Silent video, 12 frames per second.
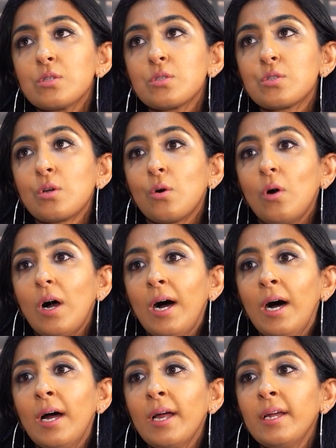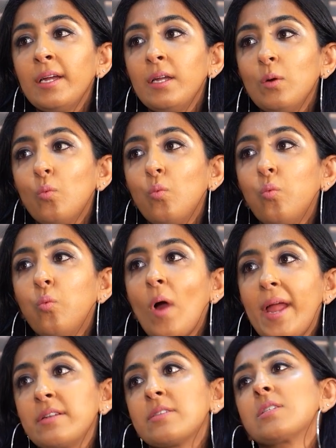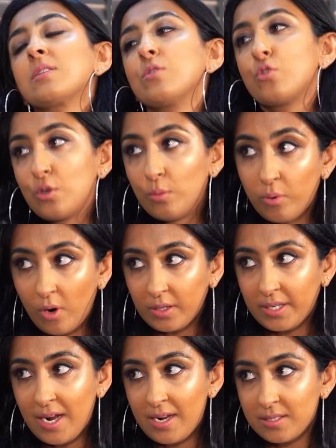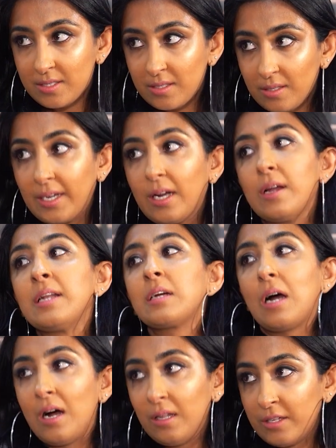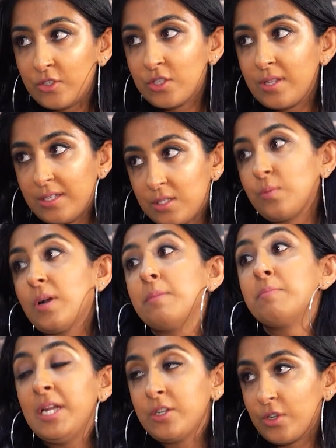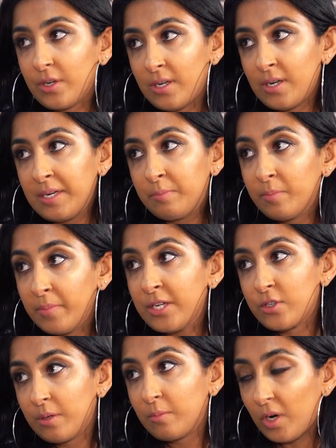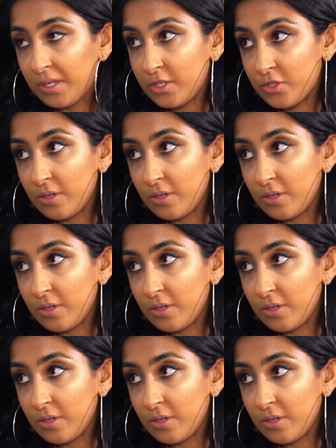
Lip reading: So I went to broadcast. Like in college, that's what I majored in. I majored in broadcast.